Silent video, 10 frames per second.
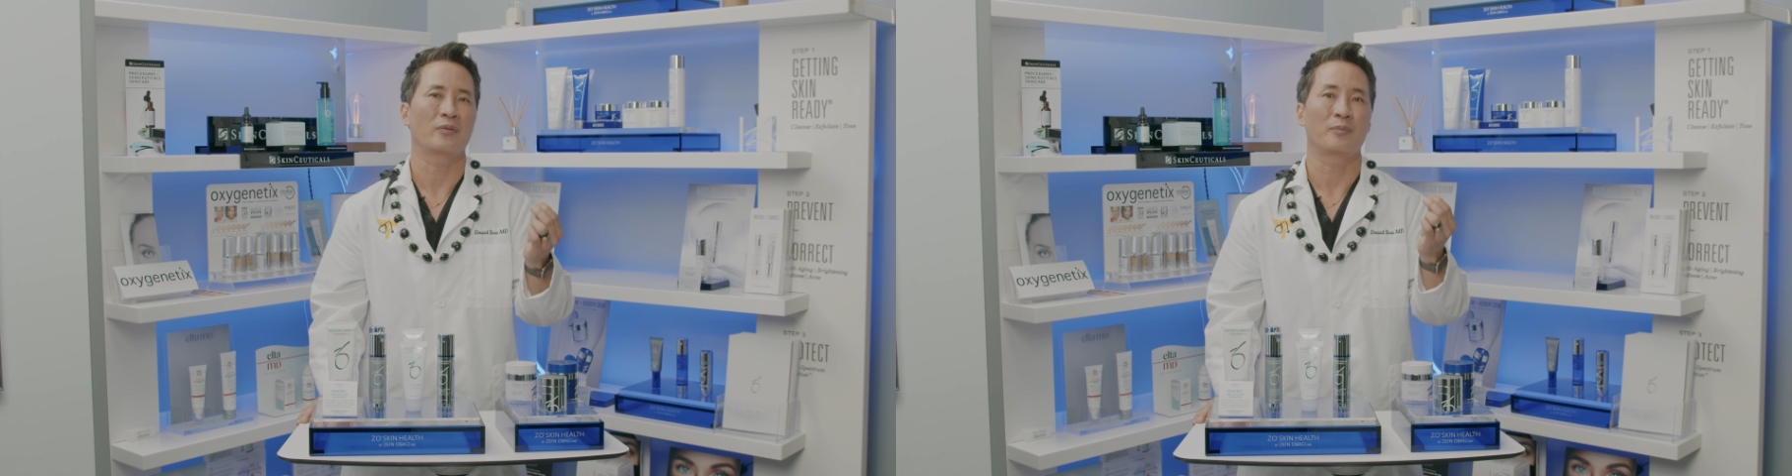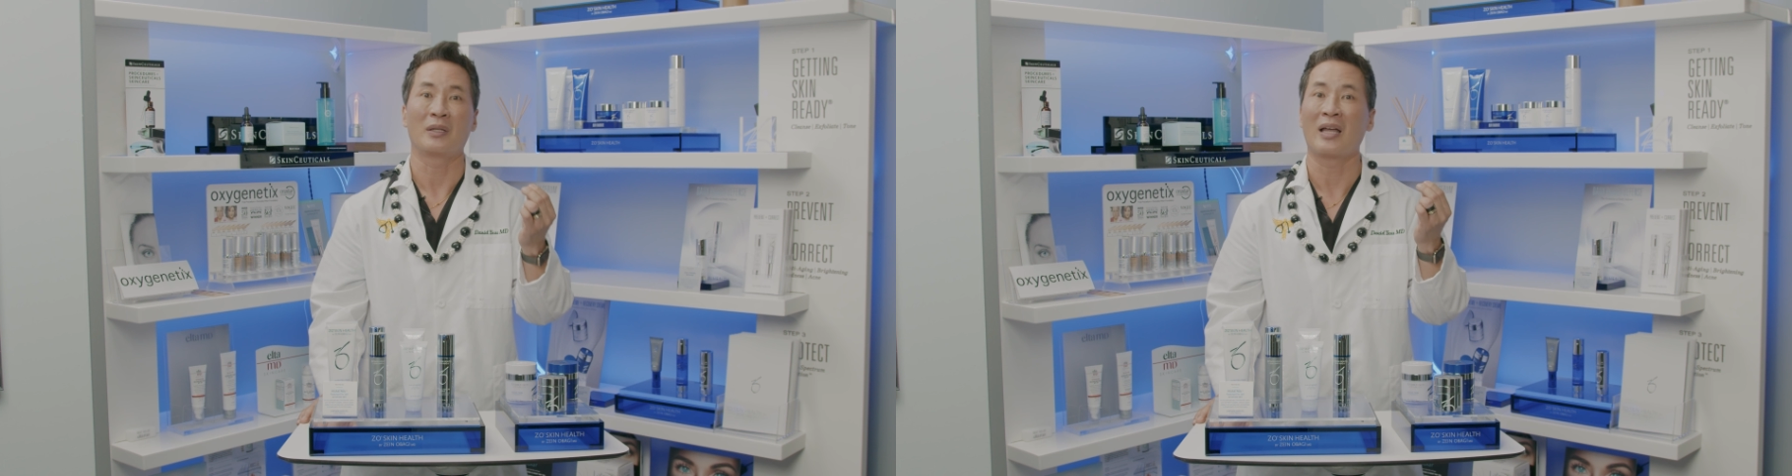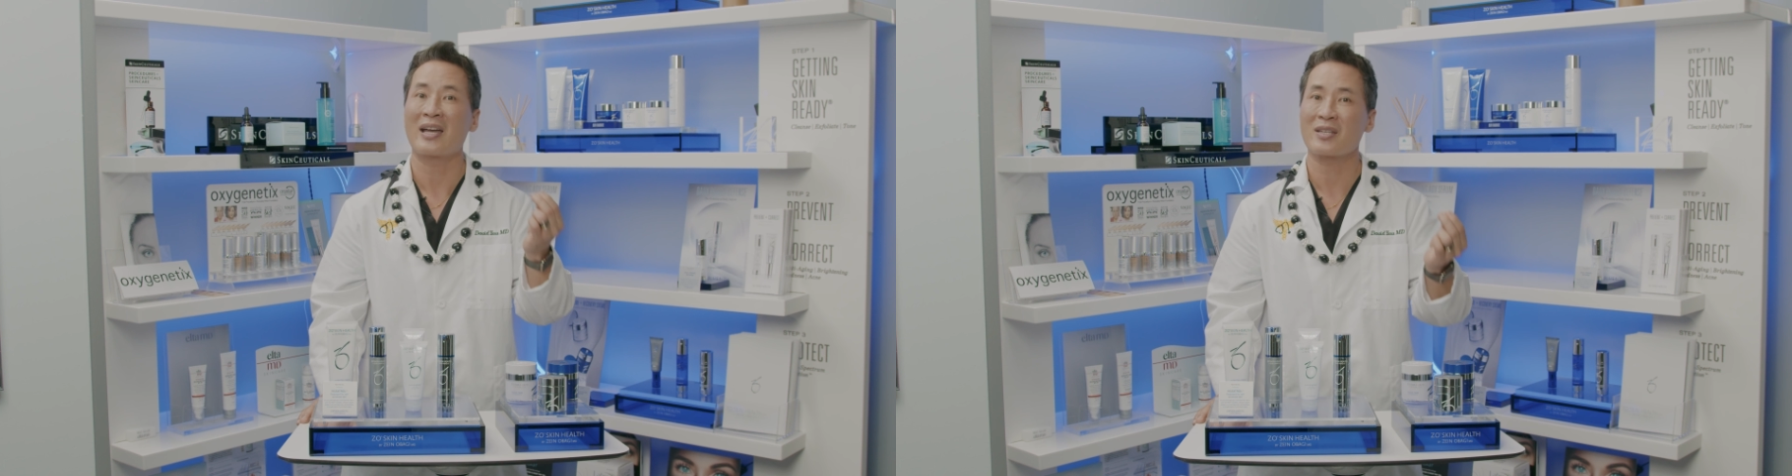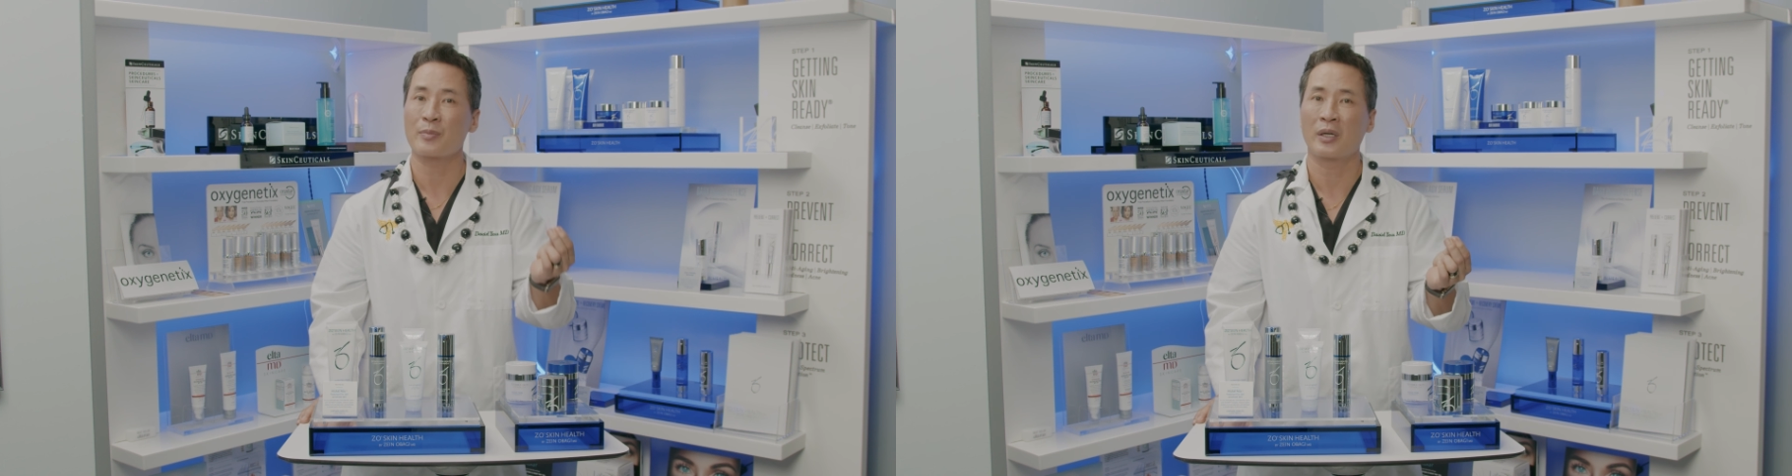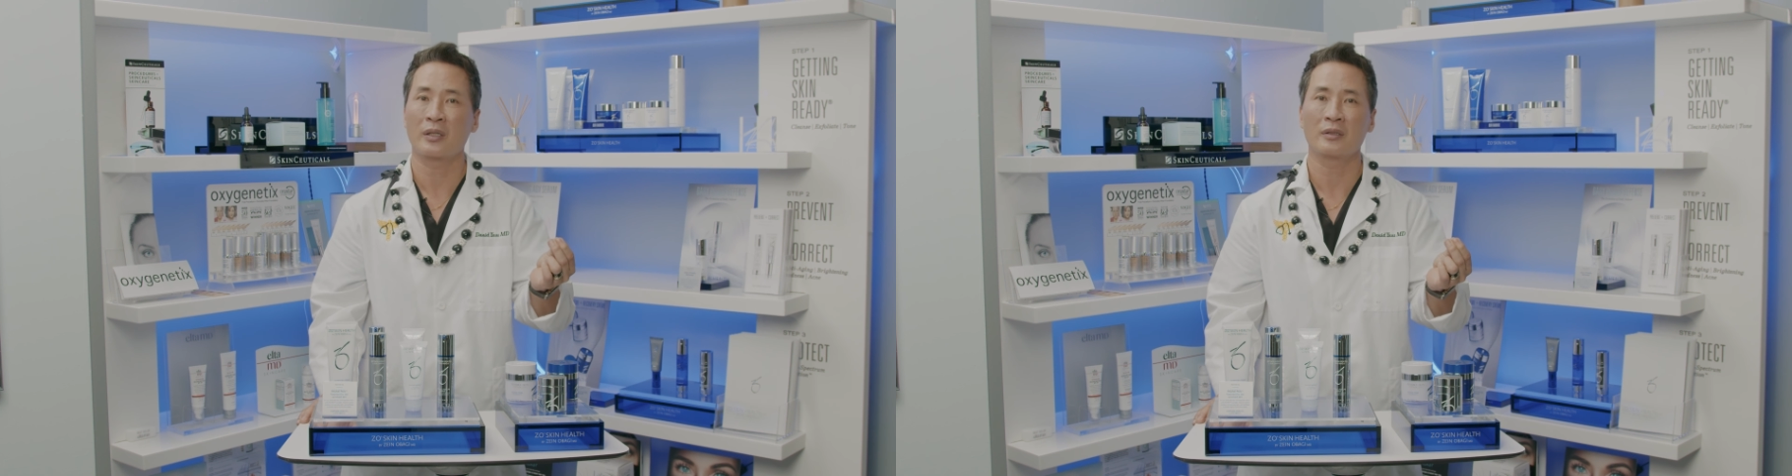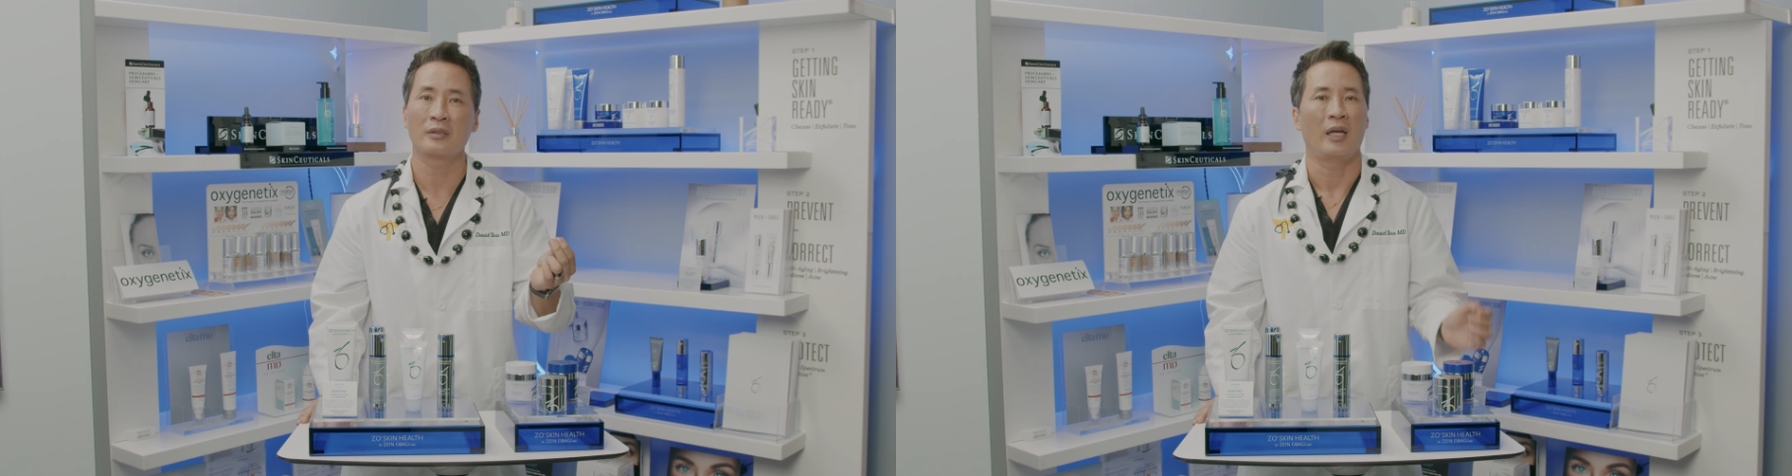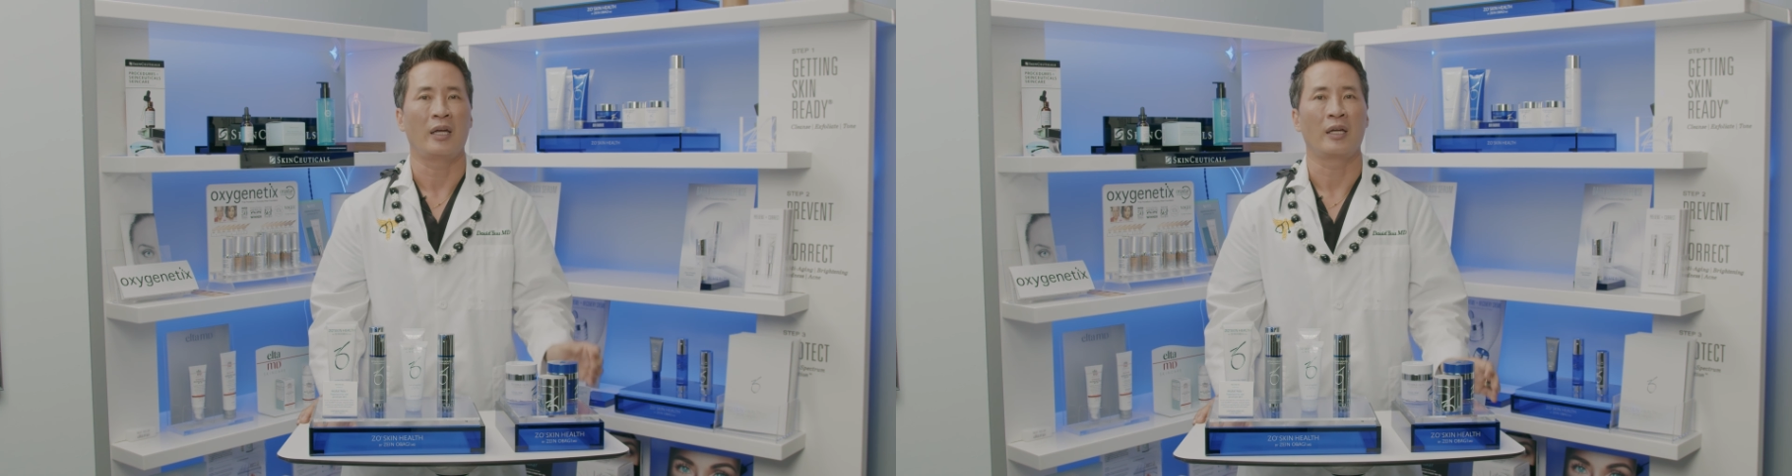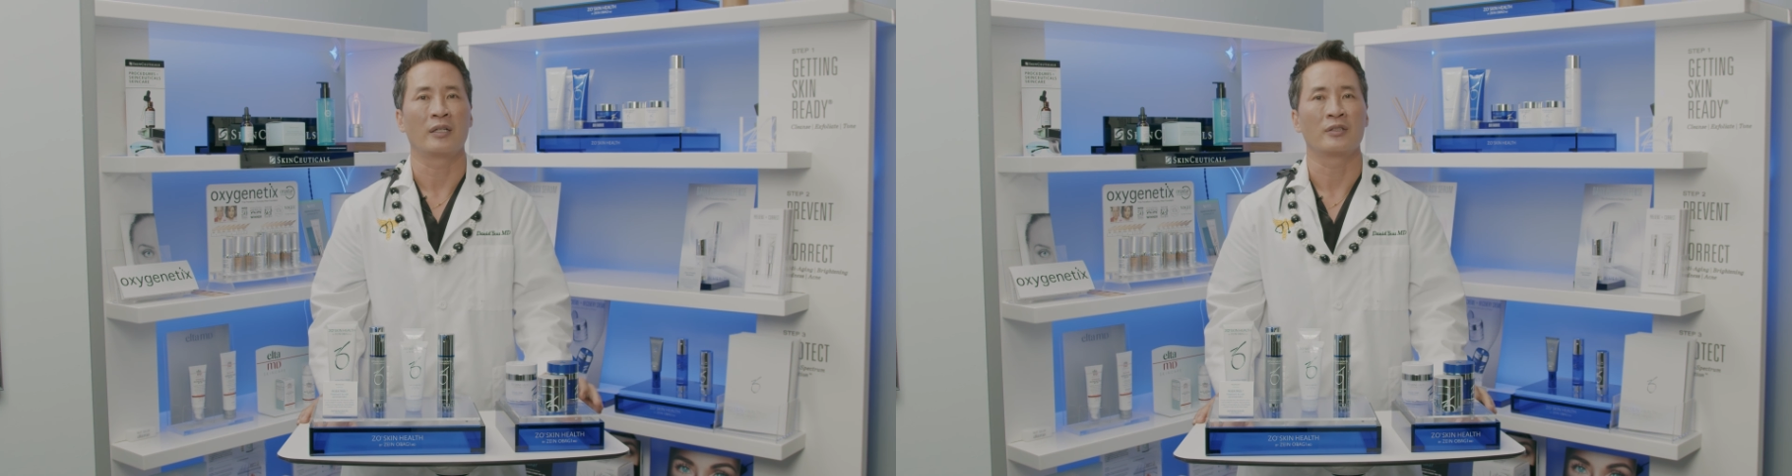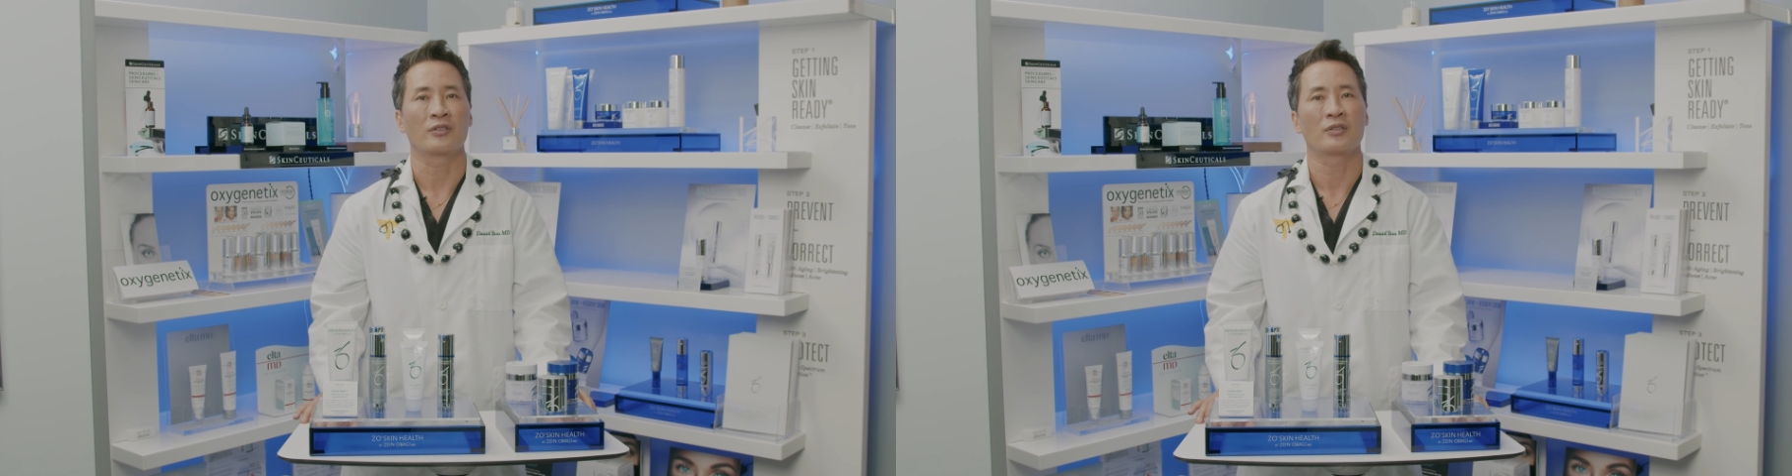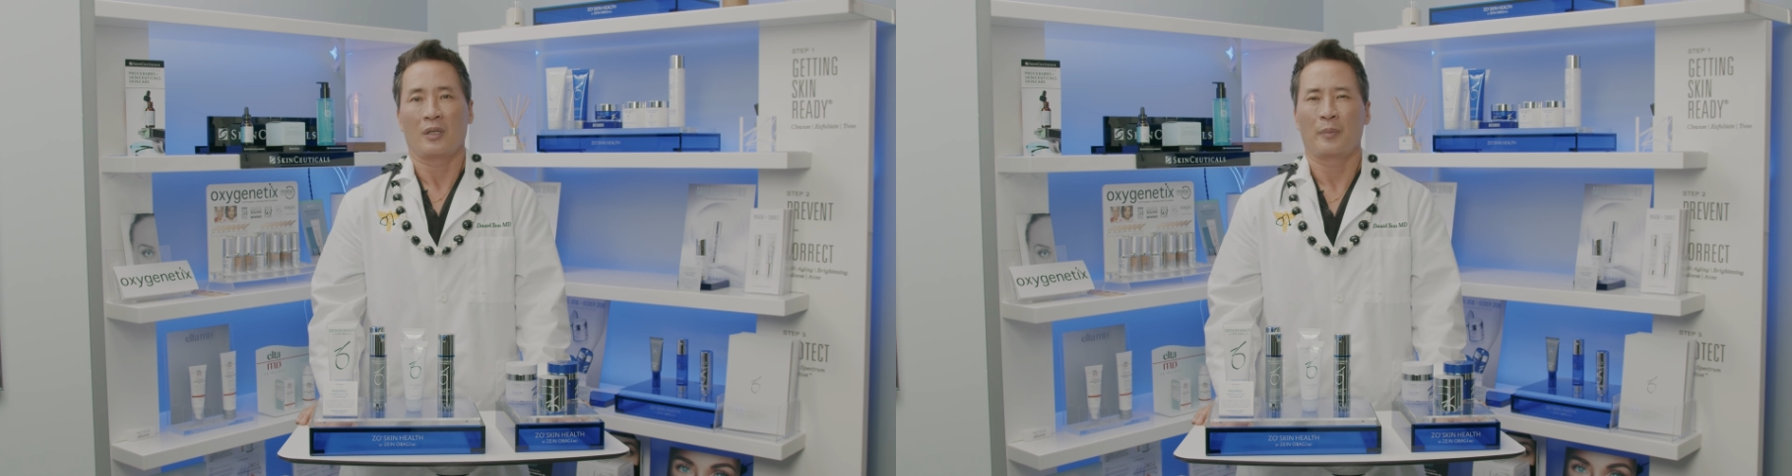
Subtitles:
melasma, and